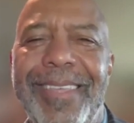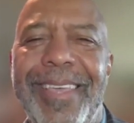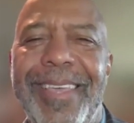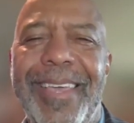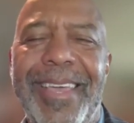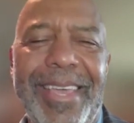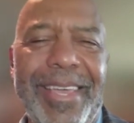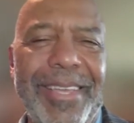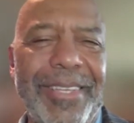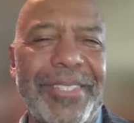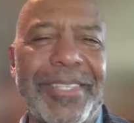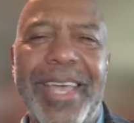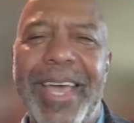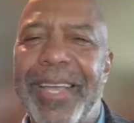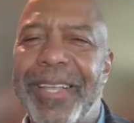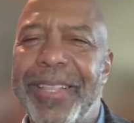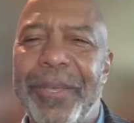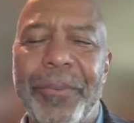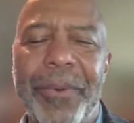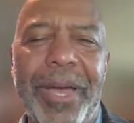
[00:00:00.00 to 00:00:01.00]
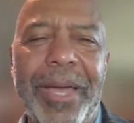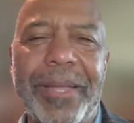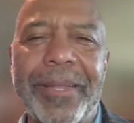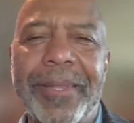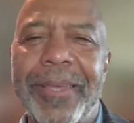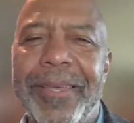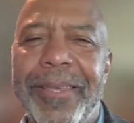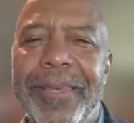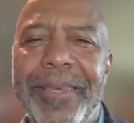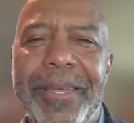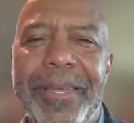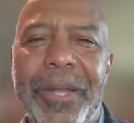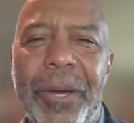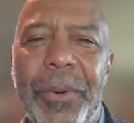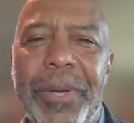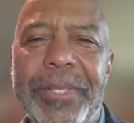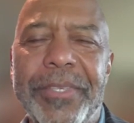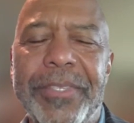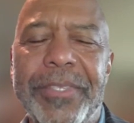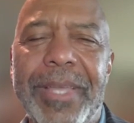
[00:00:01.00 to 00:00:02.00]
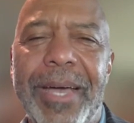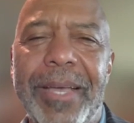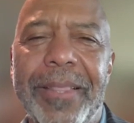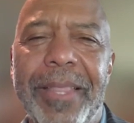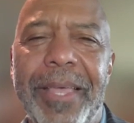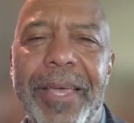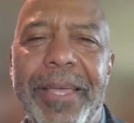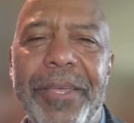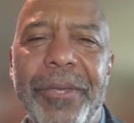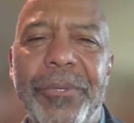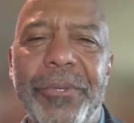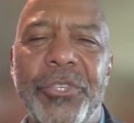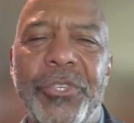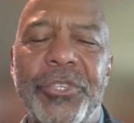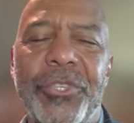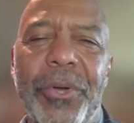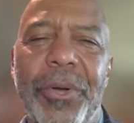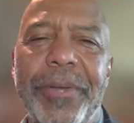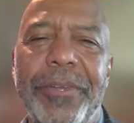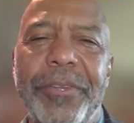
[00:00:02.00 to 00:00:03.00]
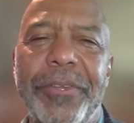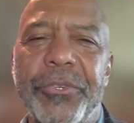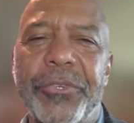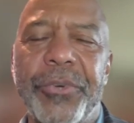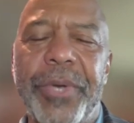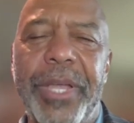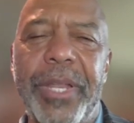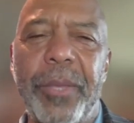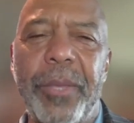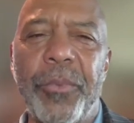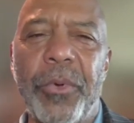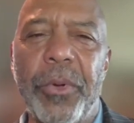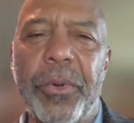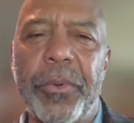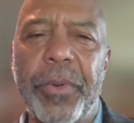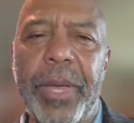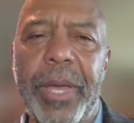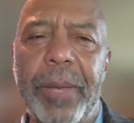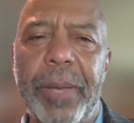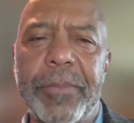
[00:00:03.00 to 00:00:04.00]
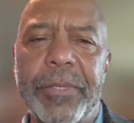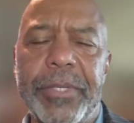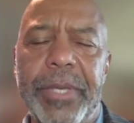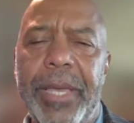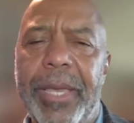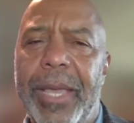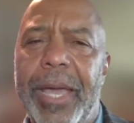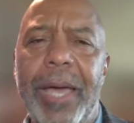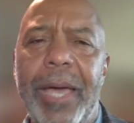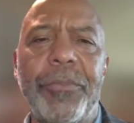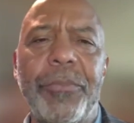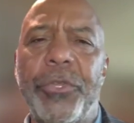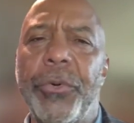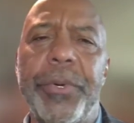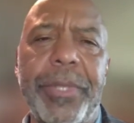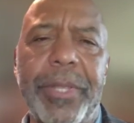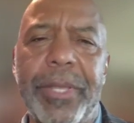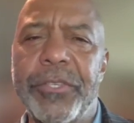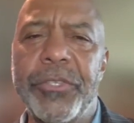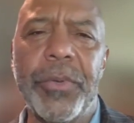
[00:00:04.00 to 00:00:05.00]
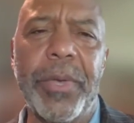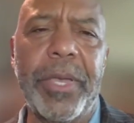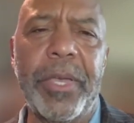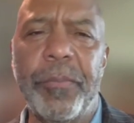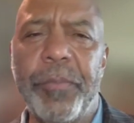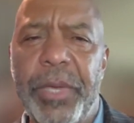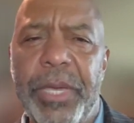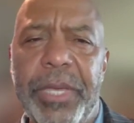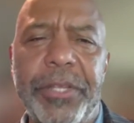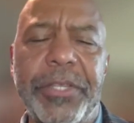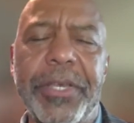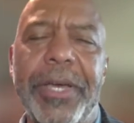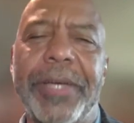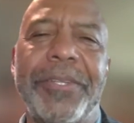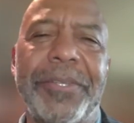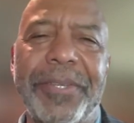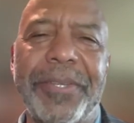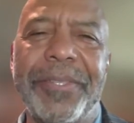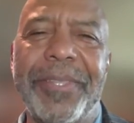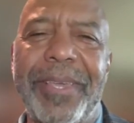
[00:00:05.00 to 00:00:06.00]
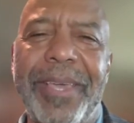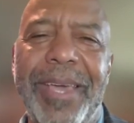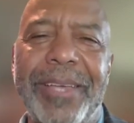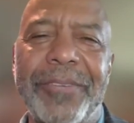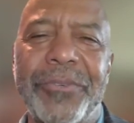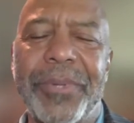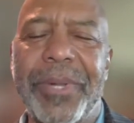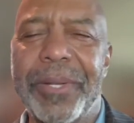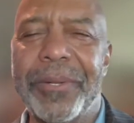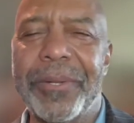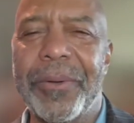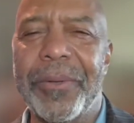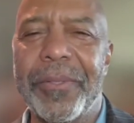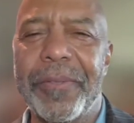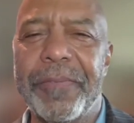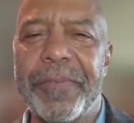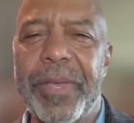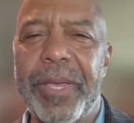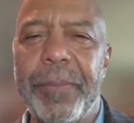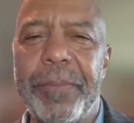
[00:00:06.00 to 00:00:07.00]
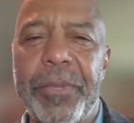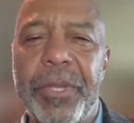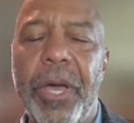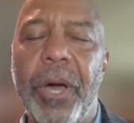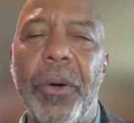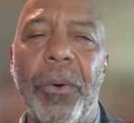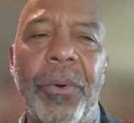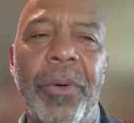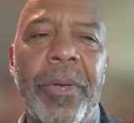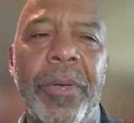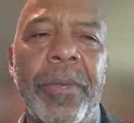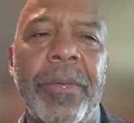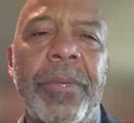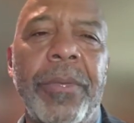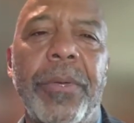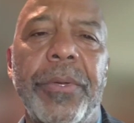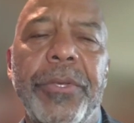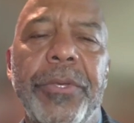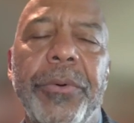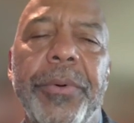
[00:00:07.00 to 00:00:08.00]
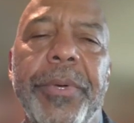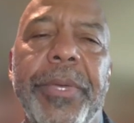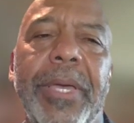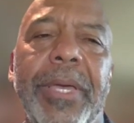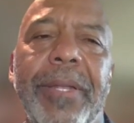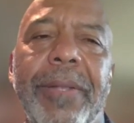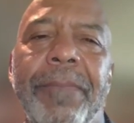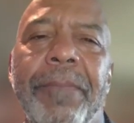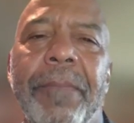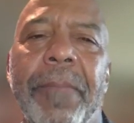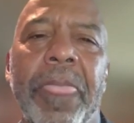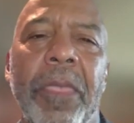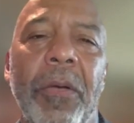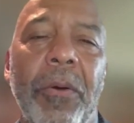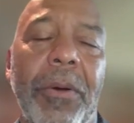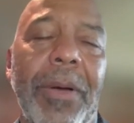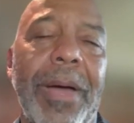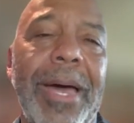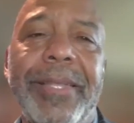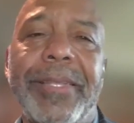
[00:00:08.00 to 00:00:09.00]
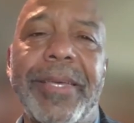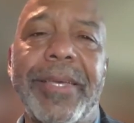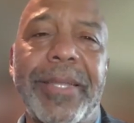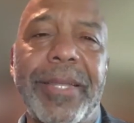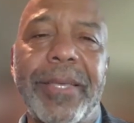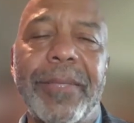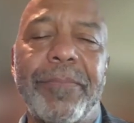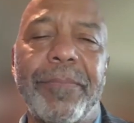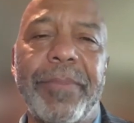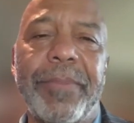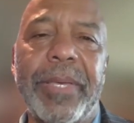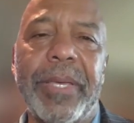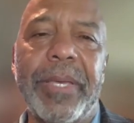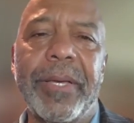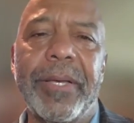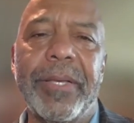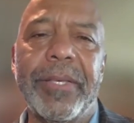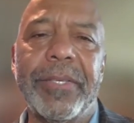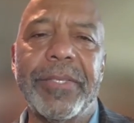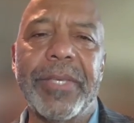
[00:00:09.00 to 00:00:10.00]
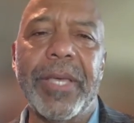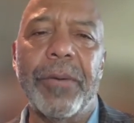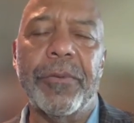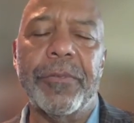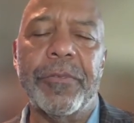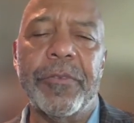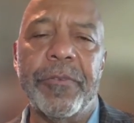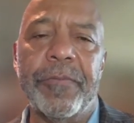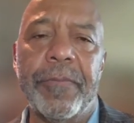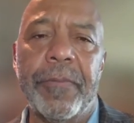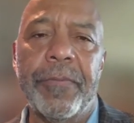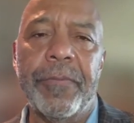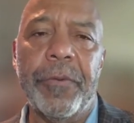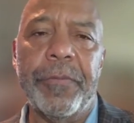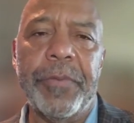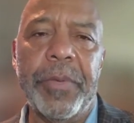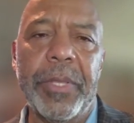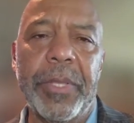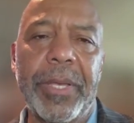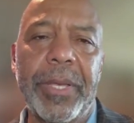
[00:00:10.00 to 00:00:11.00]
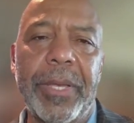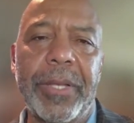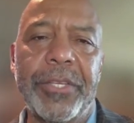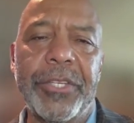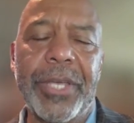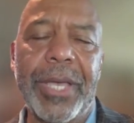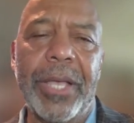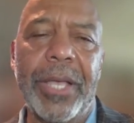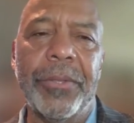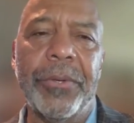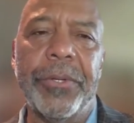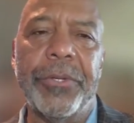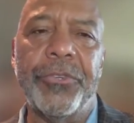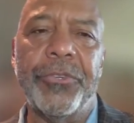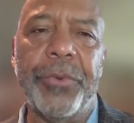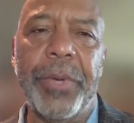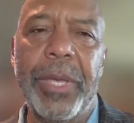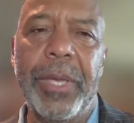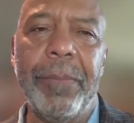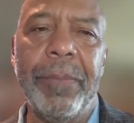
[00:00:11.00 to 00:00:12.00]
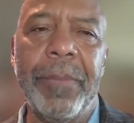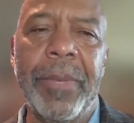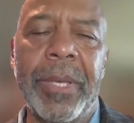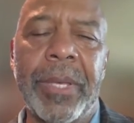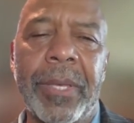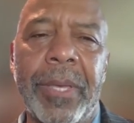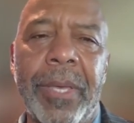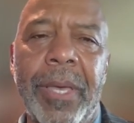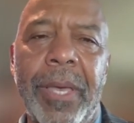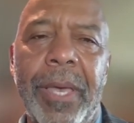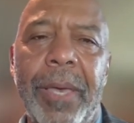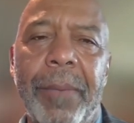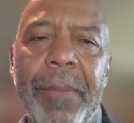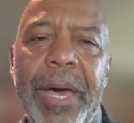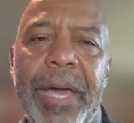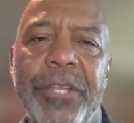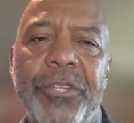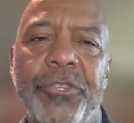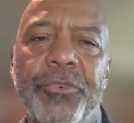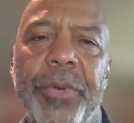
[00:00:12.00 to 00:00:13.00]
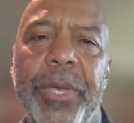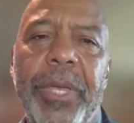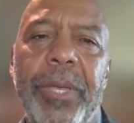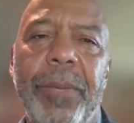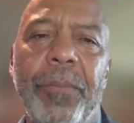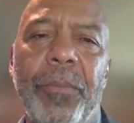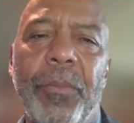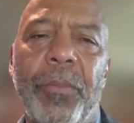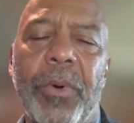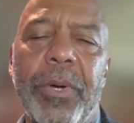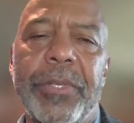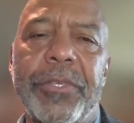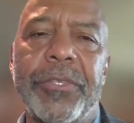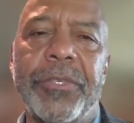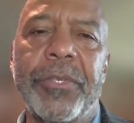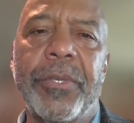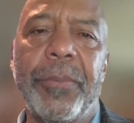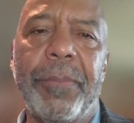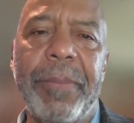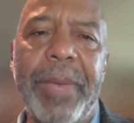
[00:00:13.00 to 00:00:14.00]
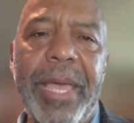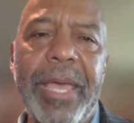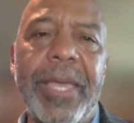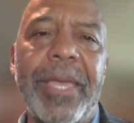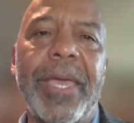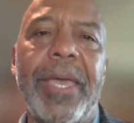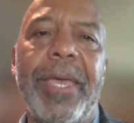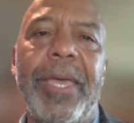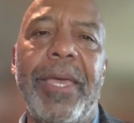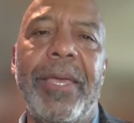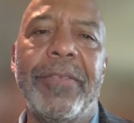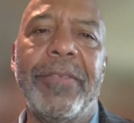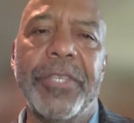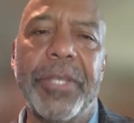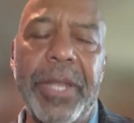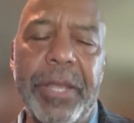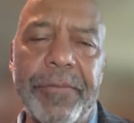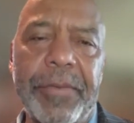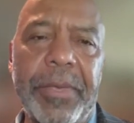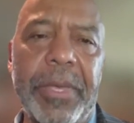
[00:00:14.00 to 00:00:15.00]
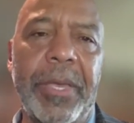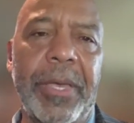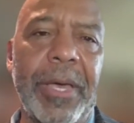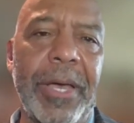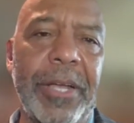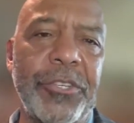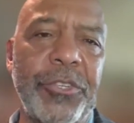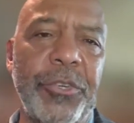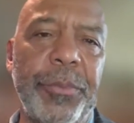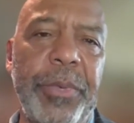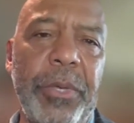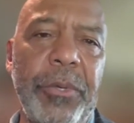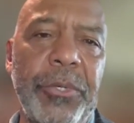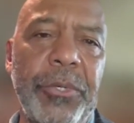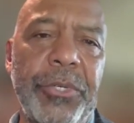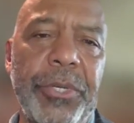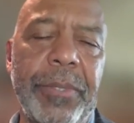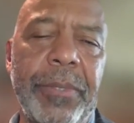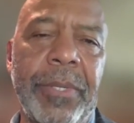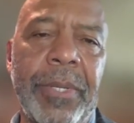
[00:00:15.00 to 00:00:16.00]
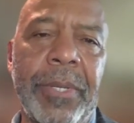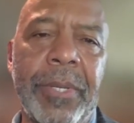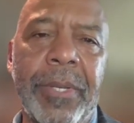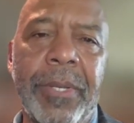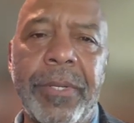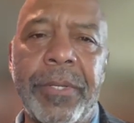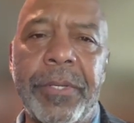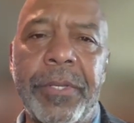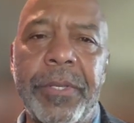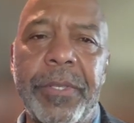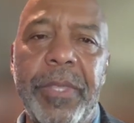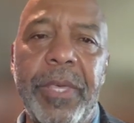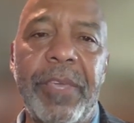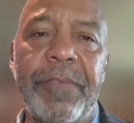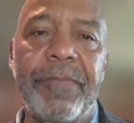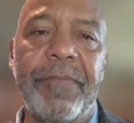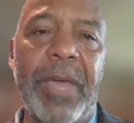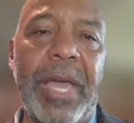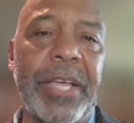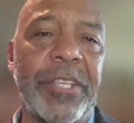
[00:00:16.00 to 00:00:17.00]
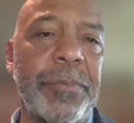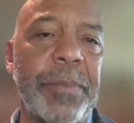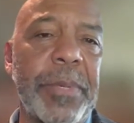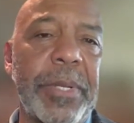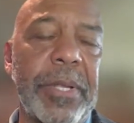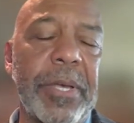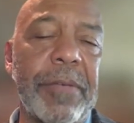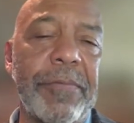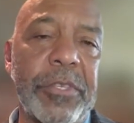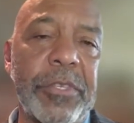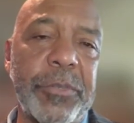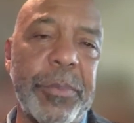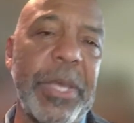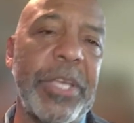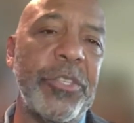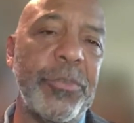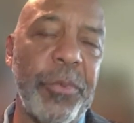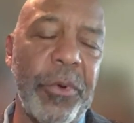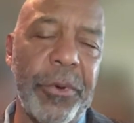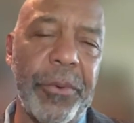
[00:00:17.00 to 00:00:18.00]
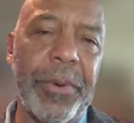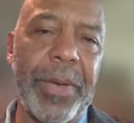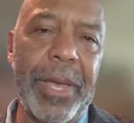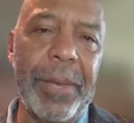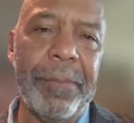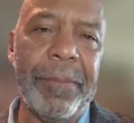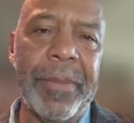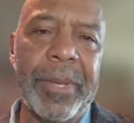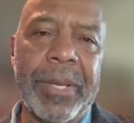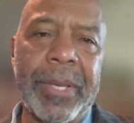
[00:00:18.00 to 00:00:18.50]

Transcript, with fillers: Exactly right. You know, it's not like you start your training program saying, "I'm doing this so I can be inducted to the Astronaut Hall of Fame." No, you're doing it, or I did it because I was fulfilling a childhood dream and my dream was to make a significant contribution to the advancement of the space program.